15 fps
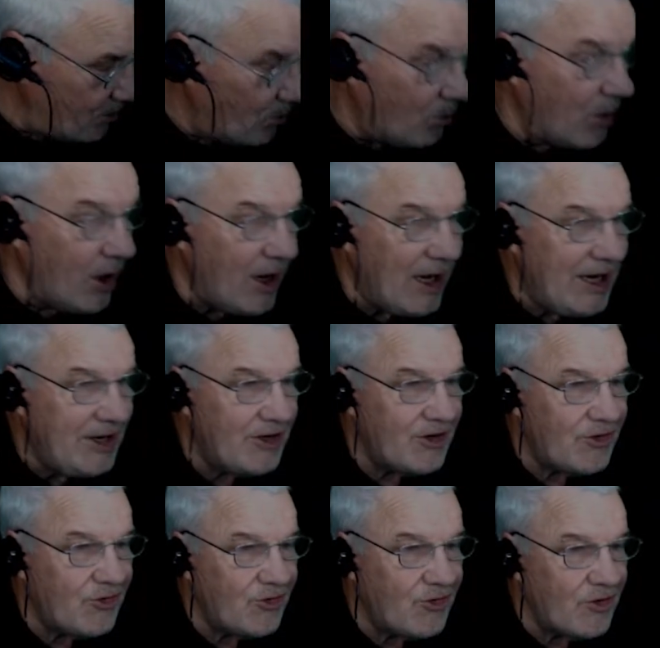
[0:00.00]

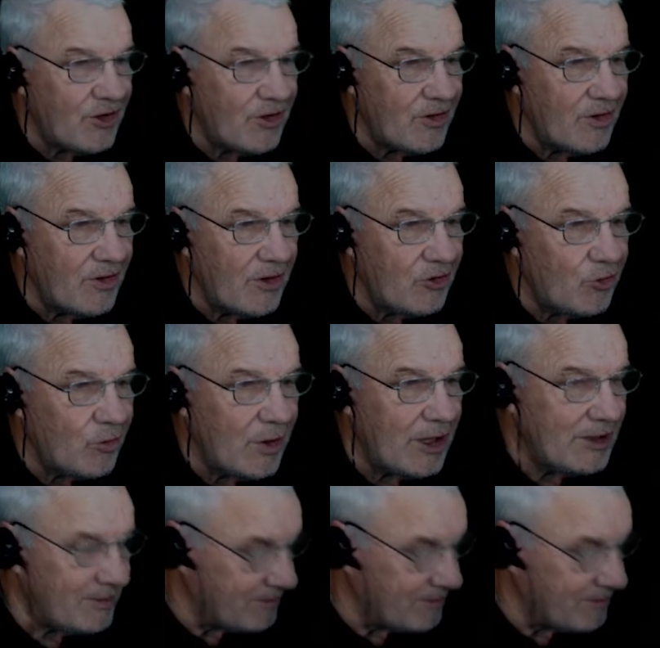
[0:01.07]
minus this one.